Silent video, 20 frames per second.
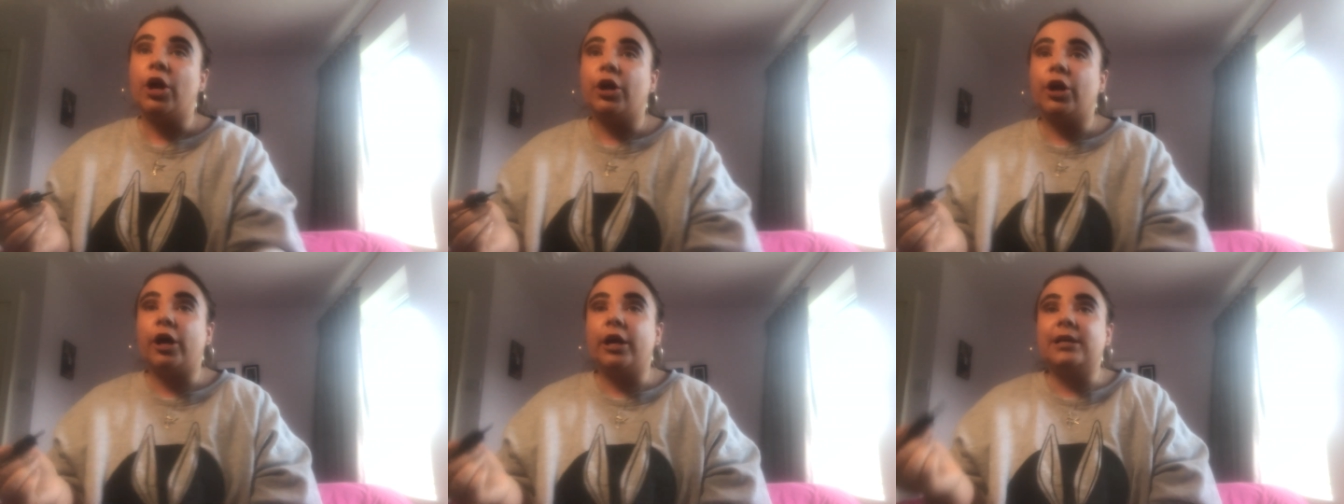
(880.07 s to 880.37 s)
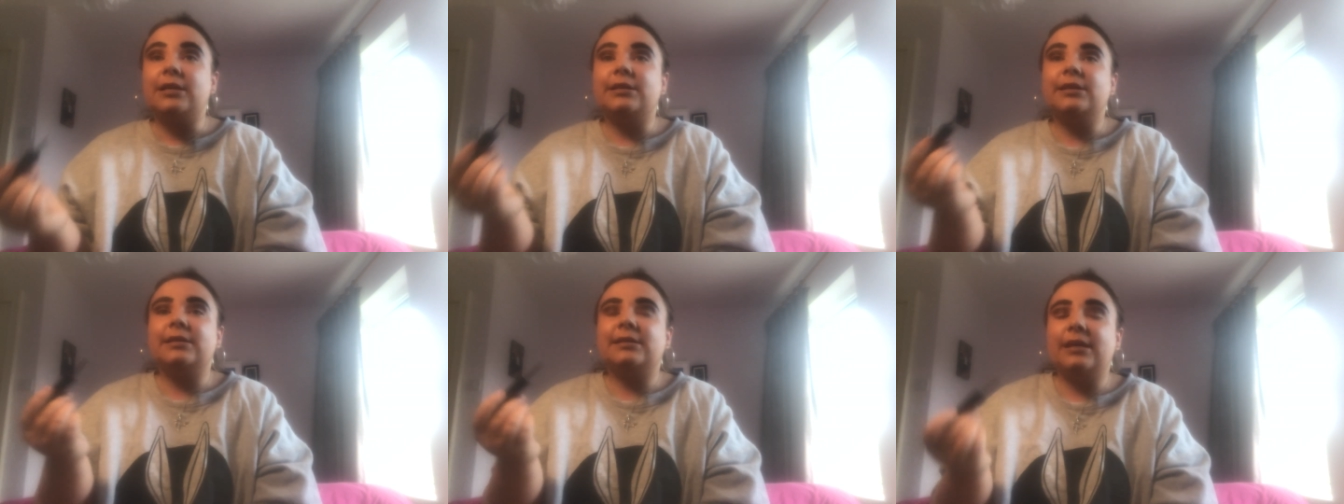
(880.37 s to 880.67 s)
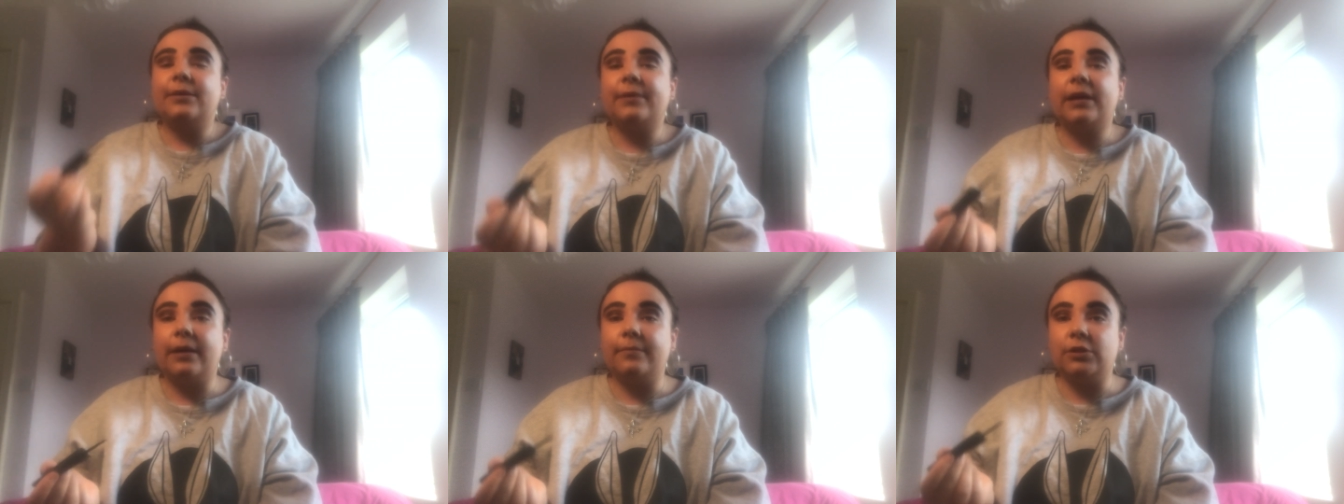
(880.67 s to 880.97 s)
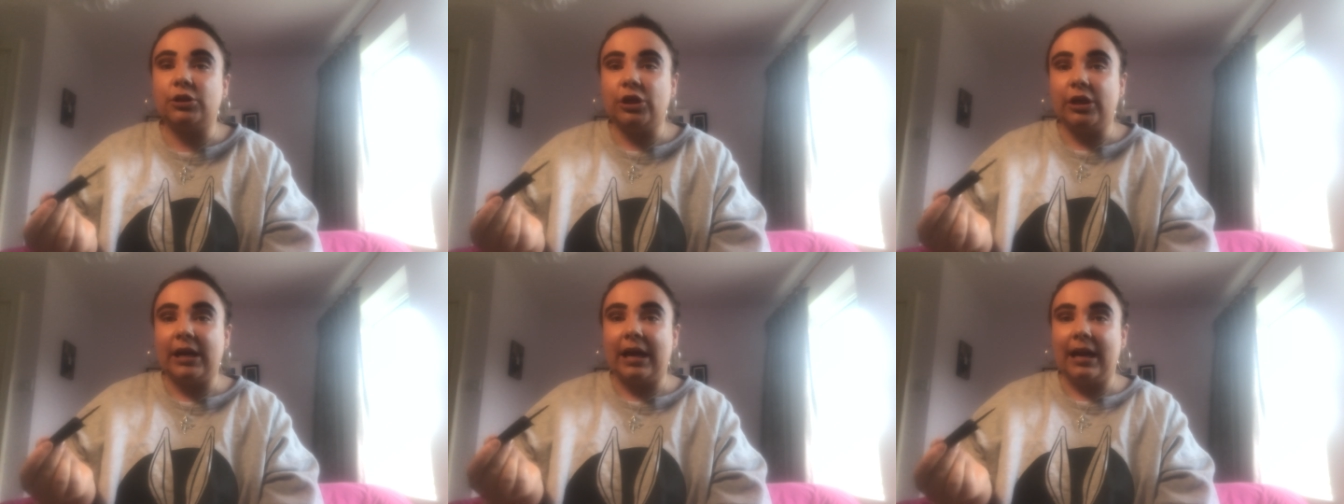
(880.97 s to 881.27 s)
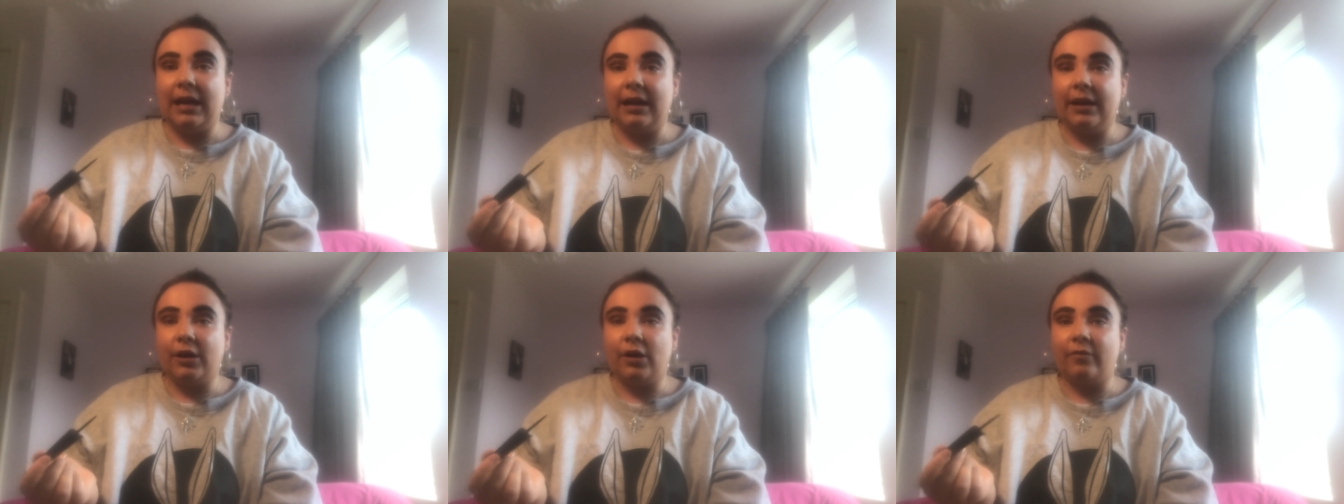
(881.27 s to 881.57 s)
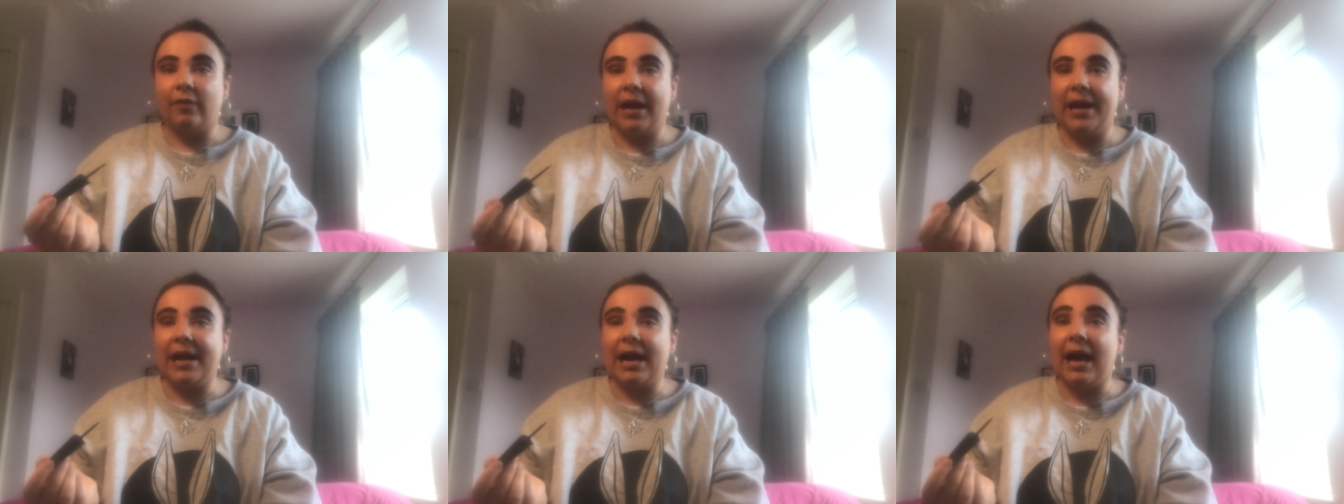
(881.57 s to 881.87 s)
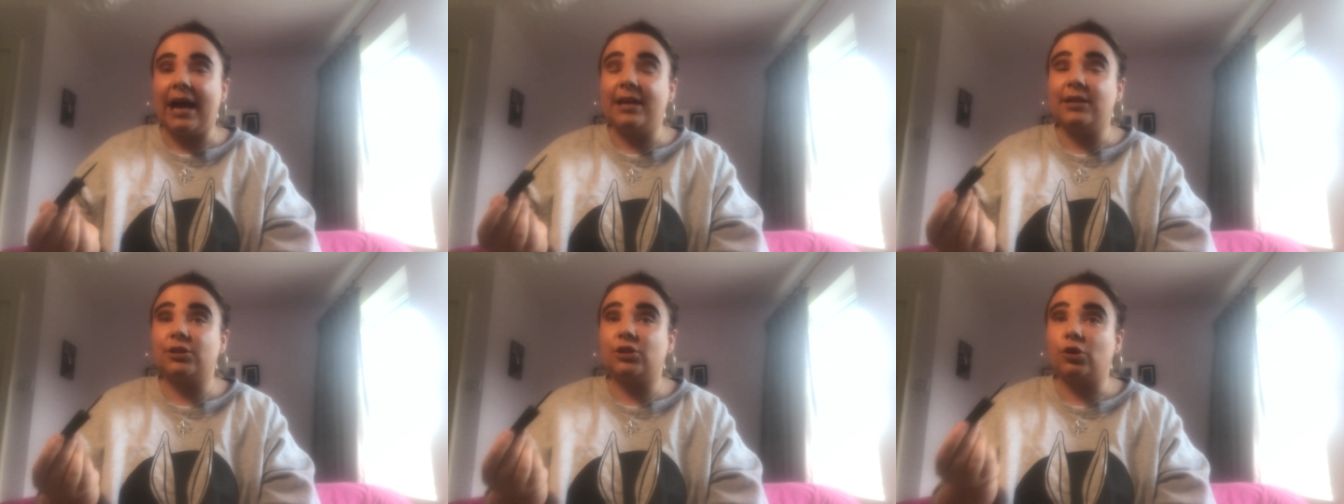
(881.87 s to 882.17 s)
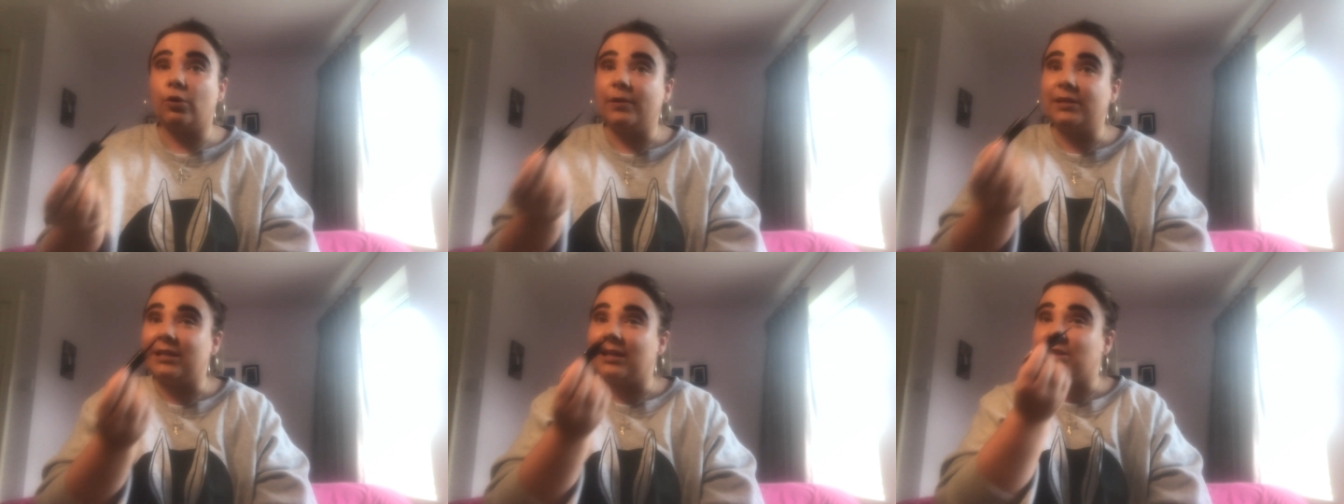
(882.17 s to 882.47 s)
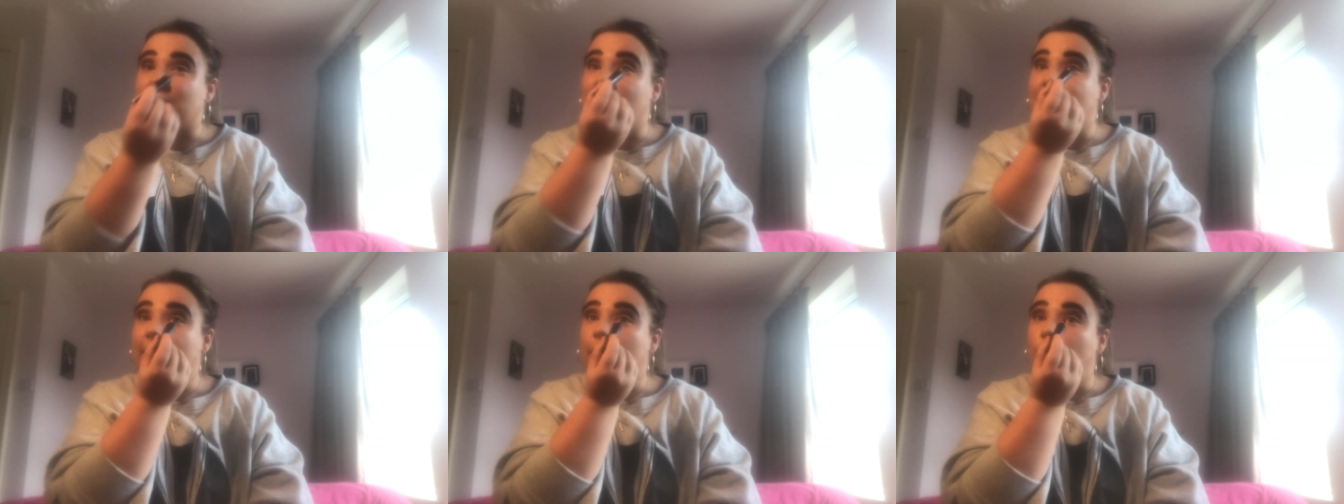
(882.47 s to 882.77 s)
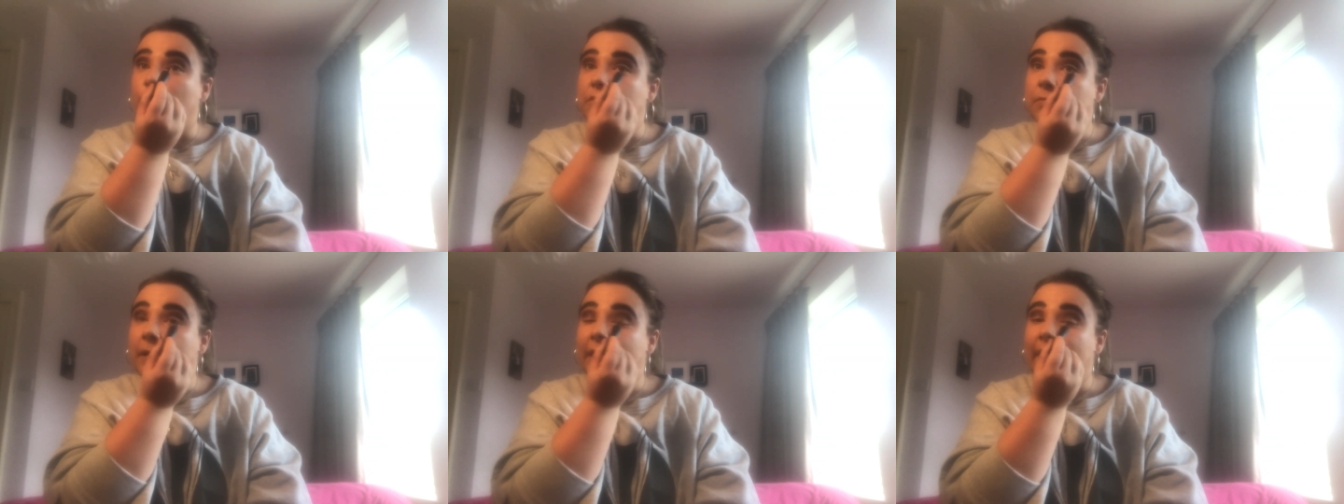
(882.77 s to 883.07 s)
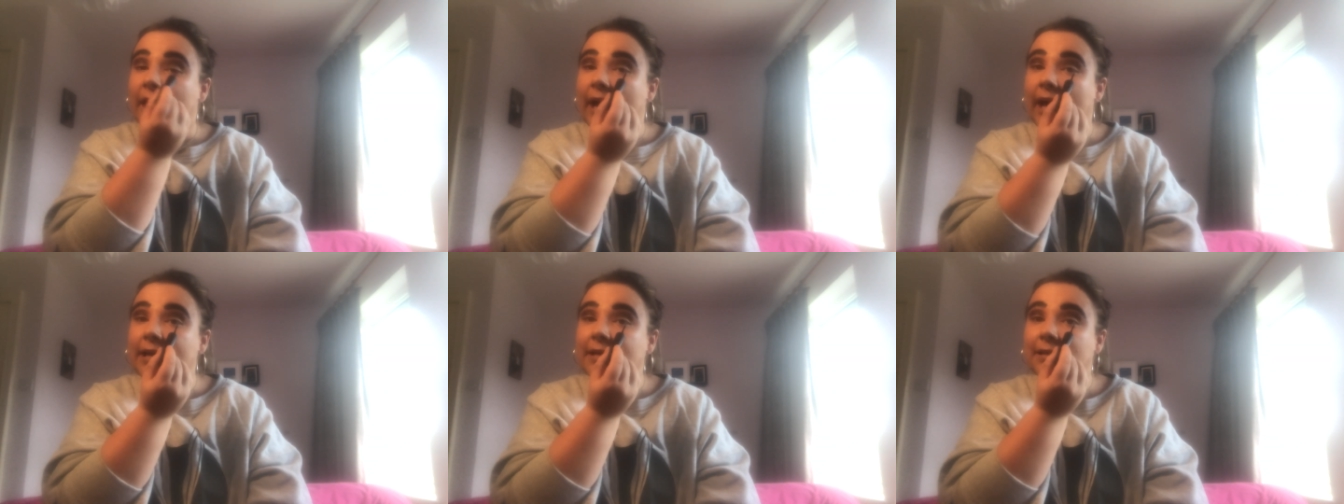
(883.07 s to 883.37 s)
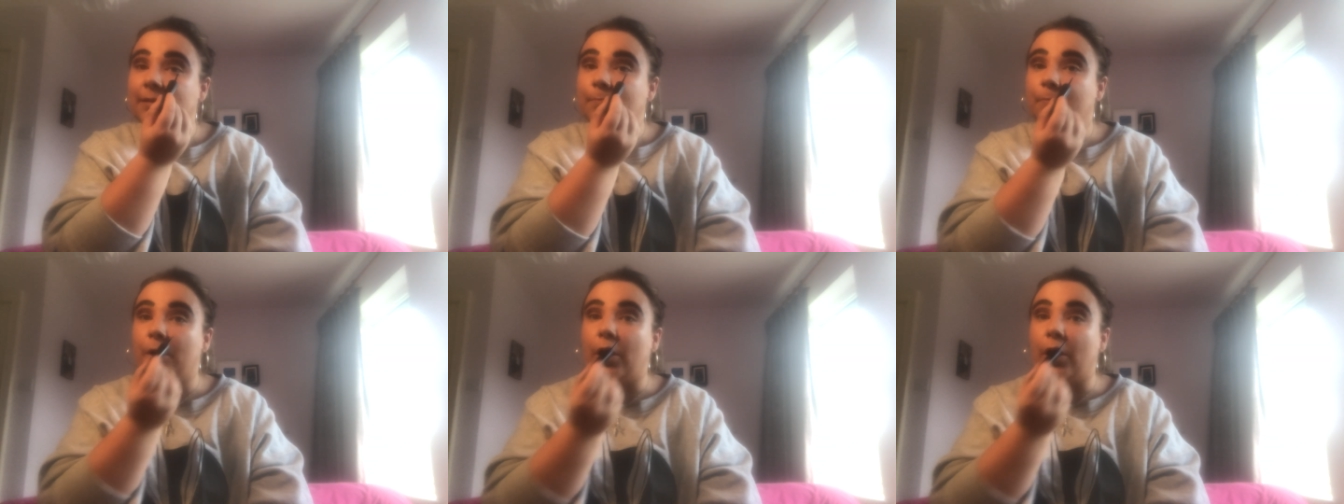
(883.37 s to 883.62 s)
Now, you see when I was doing eyeliner, right, I used to always actually close my eyes,